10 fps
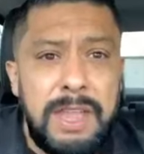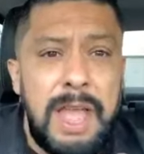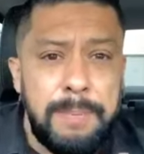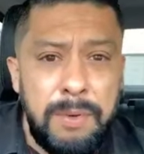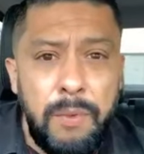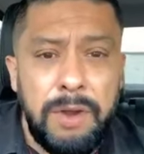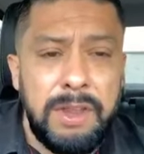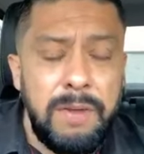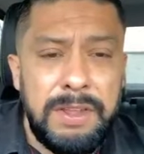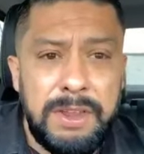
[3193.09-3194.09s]
that they have been
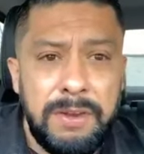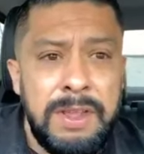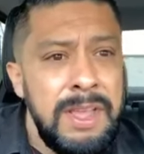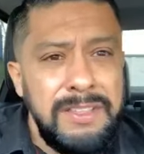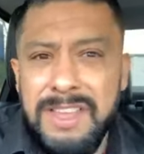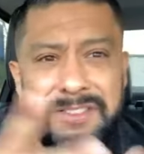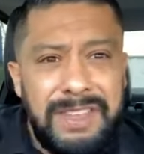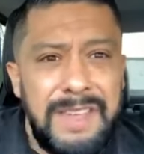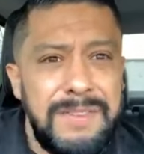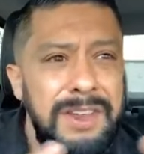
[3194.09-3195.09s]
working over here, just
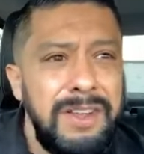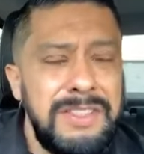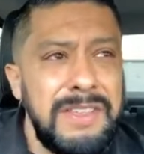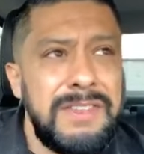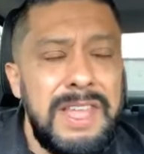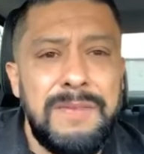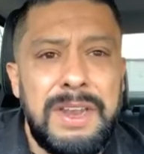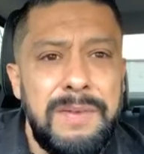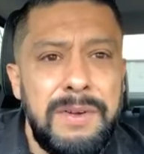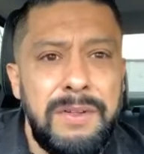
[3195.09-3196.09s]
to give
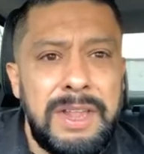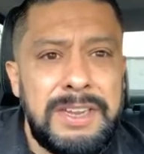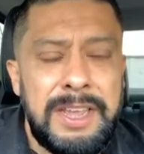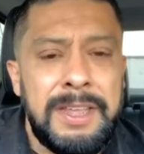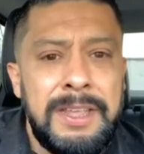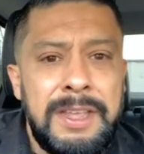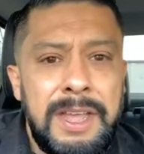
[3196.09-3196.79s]
a liberal a day.